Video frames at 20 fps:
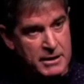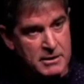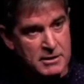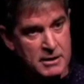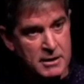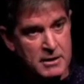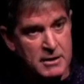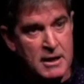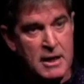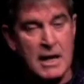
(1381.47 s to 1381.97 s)

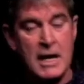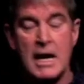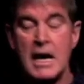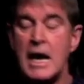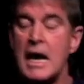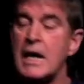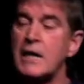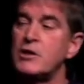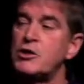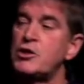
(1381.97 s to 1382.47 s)
had a
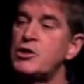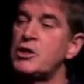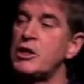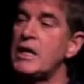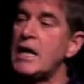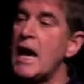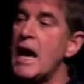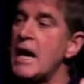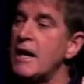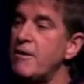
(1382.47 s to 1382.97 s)
vision
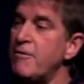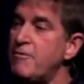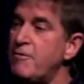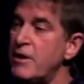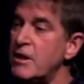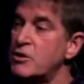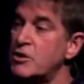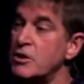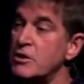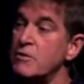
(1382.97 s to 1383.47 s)
from God
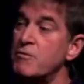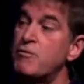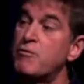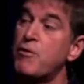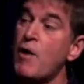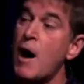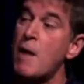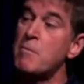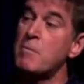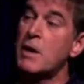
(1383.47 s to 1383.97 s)
for her
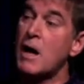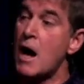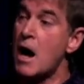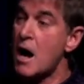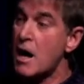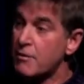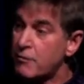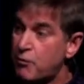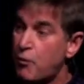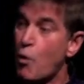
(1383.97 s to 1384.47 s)
life
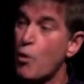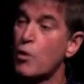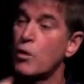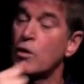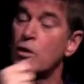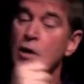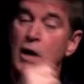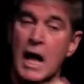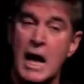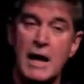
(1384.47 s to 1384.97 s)
to
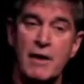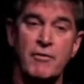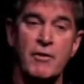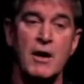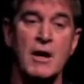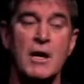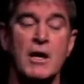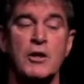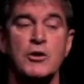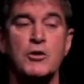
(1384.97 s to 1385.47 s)
care for
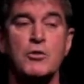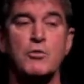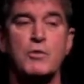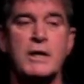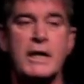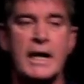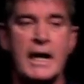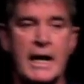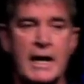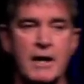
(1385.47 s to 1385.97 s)
women
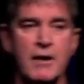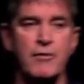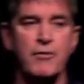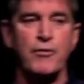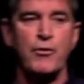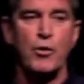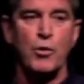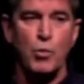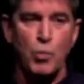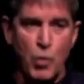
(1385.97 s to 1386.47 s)
who are
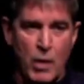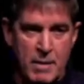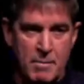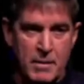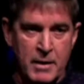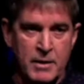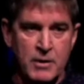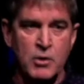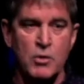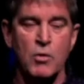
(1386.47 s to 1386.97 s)
abused,
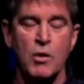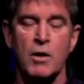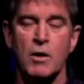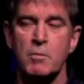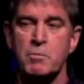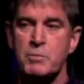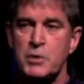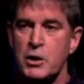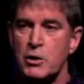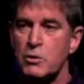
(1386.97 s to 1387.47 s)
women and
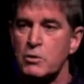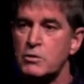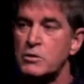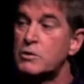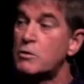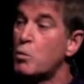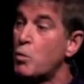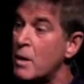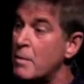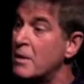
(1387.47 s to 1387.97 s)
children who are
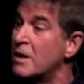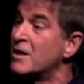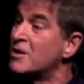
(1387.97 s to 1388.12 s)
abused.